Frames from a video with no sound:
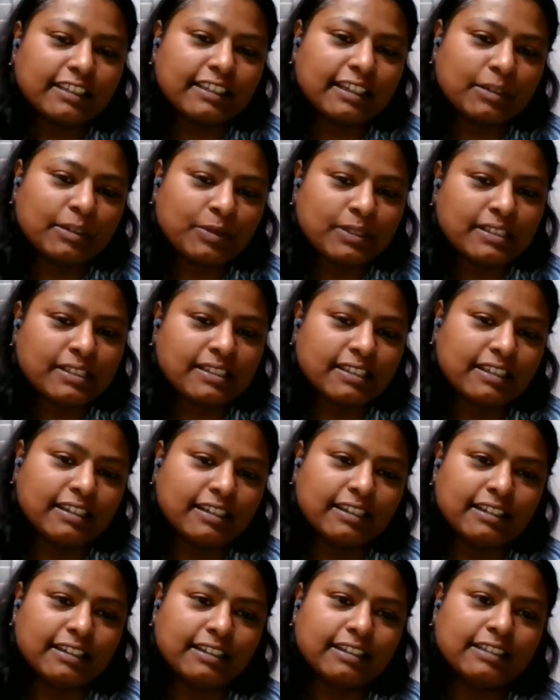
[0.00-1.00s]
that was
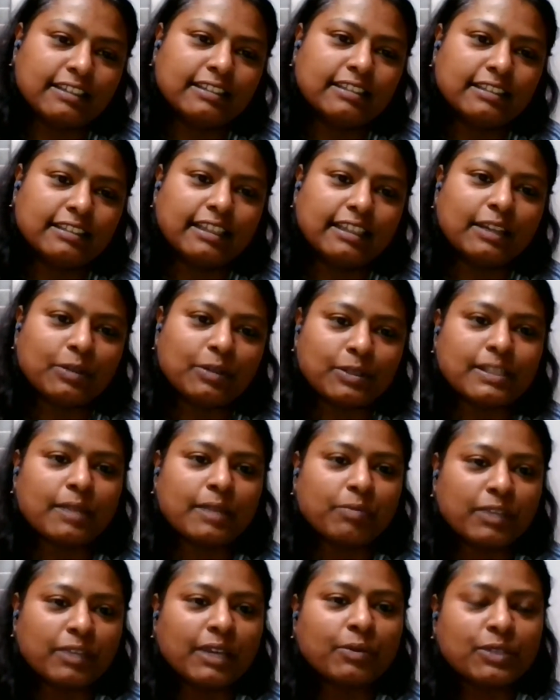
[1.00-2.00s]

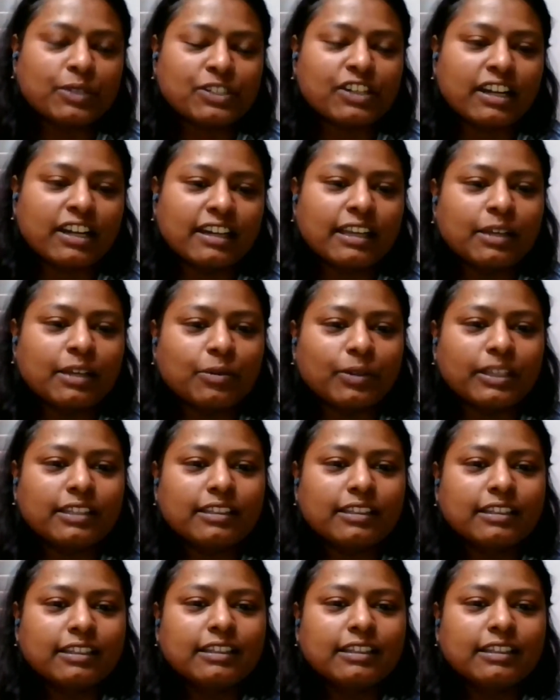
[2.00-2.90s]
something I was struggling with.